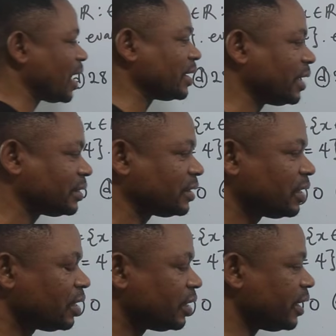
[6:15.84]
target?
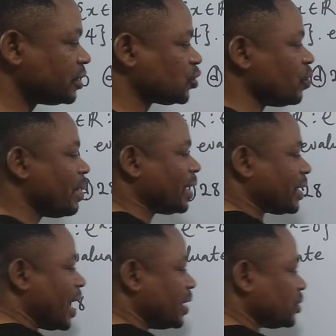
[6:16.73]
Is to
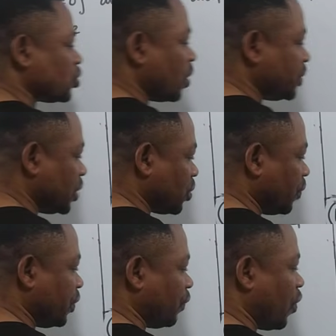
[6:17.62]
make n subject
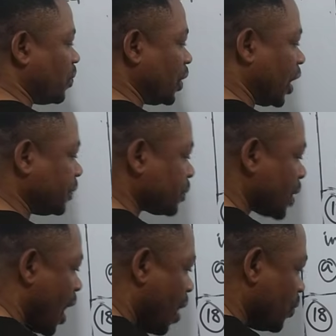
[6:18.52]
of the formula.
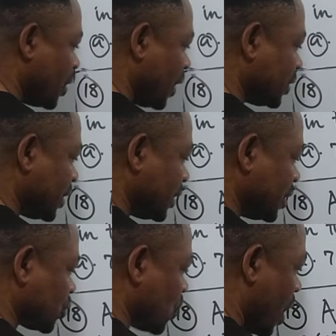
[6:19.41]
I will now take
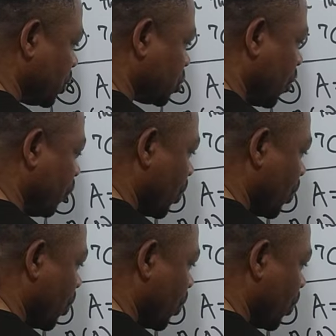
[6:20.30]
the square root of